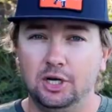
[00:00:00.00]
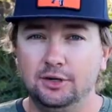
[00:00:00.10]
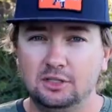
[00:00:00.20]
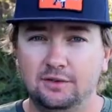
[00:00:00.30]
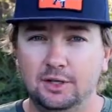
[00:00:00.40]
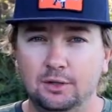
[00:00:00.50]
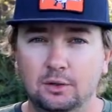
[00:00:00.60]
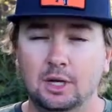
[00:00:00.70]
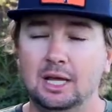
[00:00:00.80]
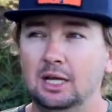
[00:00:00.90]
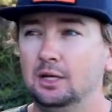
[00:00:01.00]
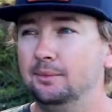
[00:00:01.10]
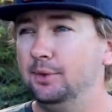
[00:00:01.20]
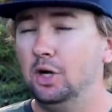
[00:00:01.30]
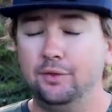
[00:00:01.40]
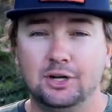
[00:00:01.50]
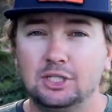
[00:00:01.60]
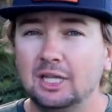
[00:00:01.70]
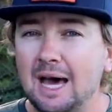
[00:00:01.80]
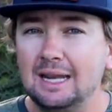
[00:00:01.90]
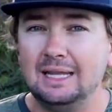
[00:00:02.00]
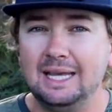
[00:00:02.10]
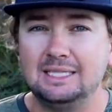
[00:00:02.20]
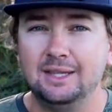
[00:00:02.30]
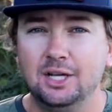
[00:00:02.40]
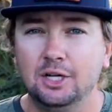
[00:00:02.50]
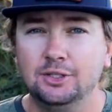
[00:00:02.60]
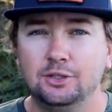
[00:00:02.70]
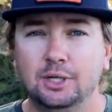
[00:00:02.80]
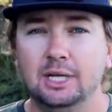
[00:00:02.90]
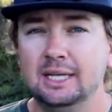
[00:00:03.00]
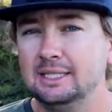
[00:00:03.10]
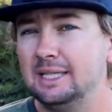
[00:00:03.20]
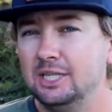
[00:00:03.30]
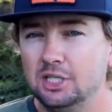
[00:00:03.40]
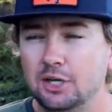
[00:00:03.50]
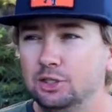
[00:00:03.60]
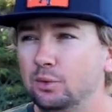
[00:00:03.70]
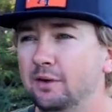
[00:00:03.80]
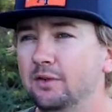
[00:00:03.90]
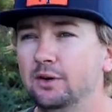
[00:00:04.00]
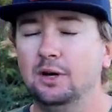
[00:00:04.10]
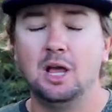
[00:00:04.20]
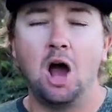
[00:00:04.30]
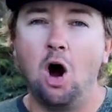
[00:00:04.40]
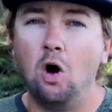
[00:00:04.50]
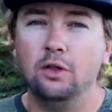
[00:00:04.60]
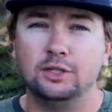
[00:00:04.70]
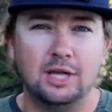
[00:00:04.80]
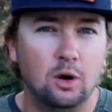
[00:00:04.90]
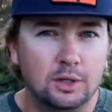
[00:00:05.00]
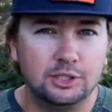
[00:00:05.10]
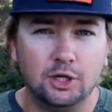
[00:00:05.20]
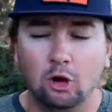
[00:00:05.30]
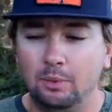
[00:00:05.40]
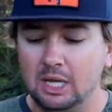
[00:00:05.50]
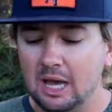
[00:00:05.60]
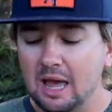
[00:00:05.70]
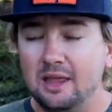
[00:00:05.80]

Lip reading: Gunnersville. You know, there's a lot of lakes in the country, St. John's River, all Okeechobee.